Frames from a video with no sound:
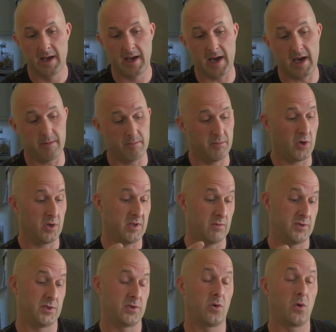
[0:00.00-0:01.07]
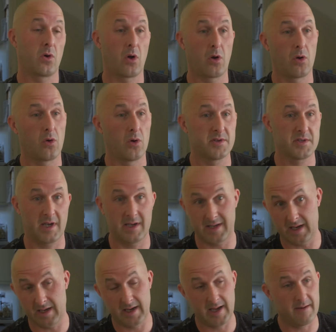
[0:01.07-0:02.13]
and because I was so close I
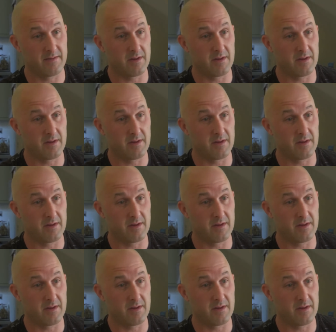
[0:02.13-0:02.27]
didn't have